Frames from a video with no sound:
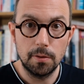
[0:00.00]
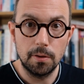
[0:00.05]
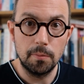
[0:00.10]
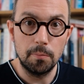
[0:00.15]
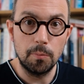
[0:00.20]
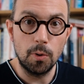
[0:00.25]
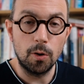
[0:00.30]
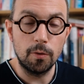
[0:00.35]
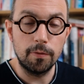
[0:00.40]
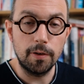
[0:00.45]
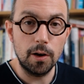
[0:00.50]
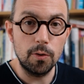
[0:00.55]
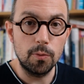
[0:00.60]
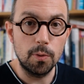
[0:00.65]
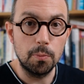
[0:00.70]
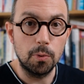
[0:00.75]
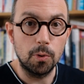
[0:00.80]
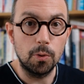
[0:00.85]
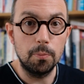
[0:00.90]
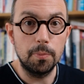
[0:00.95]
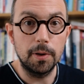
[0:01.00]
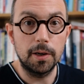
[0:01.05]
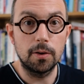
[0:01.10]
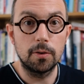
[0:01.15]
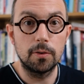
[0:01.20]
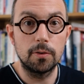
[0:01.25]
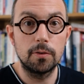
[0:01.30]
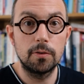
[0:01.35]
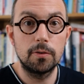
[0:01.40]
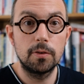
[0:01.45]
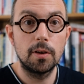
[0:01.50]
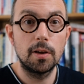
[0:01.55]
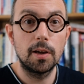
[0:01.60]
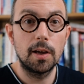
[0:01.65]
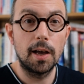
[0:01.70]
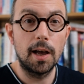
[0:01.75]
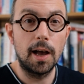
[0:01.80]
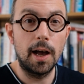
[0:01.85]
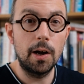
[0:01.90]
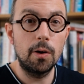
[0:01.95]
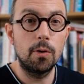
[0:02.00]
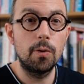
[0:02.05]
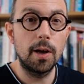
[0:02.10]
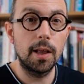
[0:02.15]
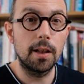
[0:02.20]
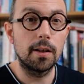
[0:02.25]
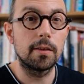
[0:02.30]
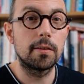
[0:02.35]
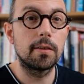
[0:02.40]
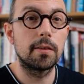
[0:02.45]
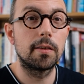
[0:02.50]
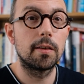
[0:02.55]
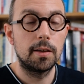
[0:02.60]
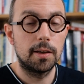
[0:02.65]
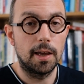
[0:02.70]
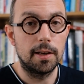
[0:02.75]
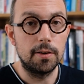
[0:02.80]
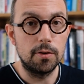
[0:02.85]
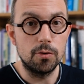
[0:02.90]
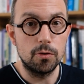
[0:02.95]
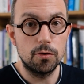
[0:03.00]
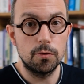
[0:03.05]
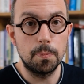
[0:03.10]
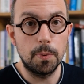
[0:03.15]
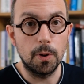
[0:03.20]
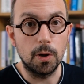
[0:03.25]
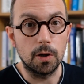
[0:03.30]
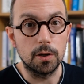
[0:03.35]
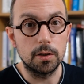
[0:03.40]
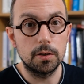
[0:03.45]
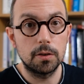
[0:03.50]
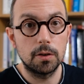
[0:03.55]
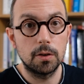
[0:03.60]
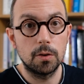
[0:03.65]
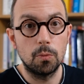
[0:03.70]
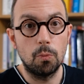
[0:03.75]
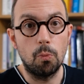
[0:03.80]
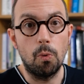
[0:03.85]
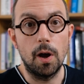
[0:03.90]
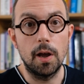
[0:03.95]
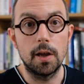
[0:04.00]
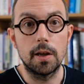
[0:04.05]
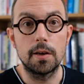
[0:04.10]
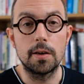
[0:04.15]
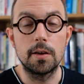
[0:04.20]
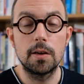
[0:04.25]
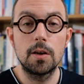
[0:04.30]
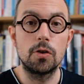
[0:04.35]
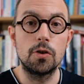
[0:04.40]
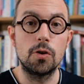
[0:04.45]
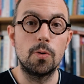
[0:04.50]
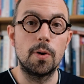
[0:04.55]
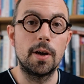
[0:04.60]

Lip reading: more valuable because how else can you spot when your